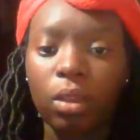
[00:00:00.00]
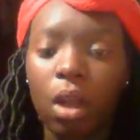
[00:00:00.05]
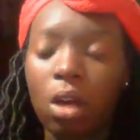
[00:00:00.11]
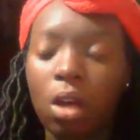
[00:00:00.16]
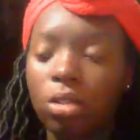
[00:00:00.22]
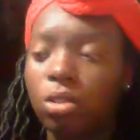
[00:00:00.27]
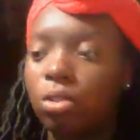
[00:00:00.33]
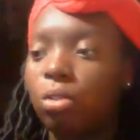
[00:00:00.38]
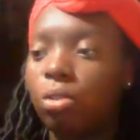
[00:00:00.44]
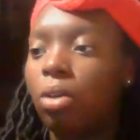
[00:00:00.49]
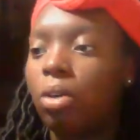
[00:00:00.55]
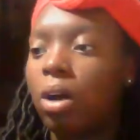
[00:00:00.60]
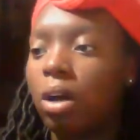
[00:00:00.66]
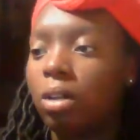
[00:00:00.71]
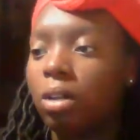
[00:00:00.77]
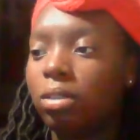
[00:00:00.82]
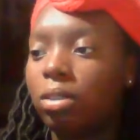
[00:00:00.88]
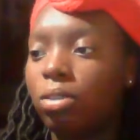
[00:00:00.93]
Also,
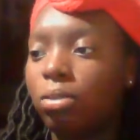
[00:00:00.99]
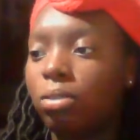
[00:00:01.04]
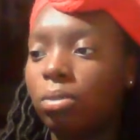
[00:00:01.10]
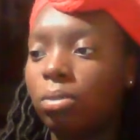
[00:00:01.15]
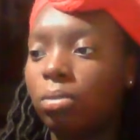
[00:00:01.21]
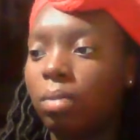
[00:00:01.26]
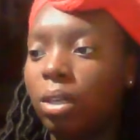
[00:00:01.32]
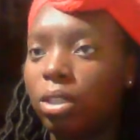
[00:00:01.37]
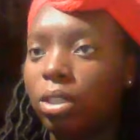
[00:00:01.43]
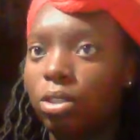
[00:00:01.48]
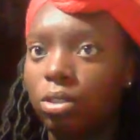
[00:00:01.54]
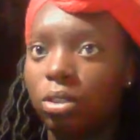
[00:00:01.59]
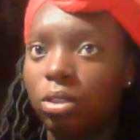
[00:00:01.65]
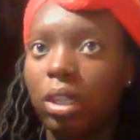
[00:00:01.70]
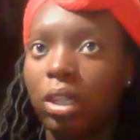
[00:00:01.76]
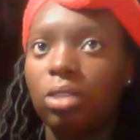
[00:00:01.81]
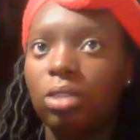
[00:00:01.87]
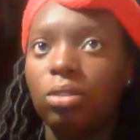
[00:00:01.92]
to make
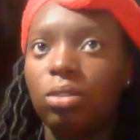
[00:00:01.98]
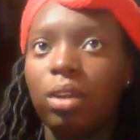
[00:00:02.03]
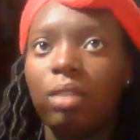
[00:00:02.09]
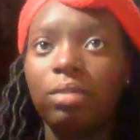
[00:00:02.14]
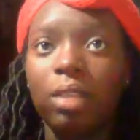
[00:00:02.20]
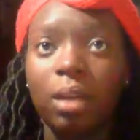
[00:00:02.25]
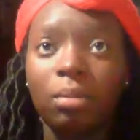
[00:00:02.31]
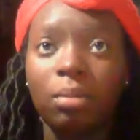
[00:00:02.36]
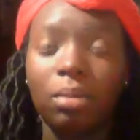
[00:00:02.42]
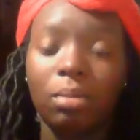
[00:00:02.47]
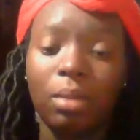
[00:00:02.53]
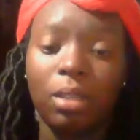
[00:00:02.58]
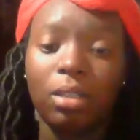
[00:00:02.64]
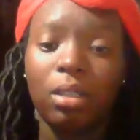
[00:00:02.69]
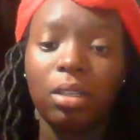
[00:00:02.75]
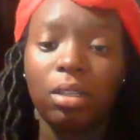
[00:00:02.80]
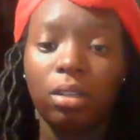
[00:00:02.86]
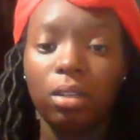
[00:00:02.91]
sure that you have time to
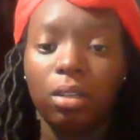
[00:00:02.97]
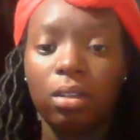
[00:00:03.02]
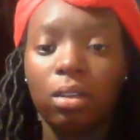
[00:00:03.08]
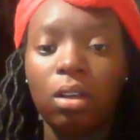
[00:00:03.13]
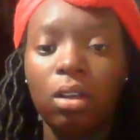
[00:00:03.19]
make dinner.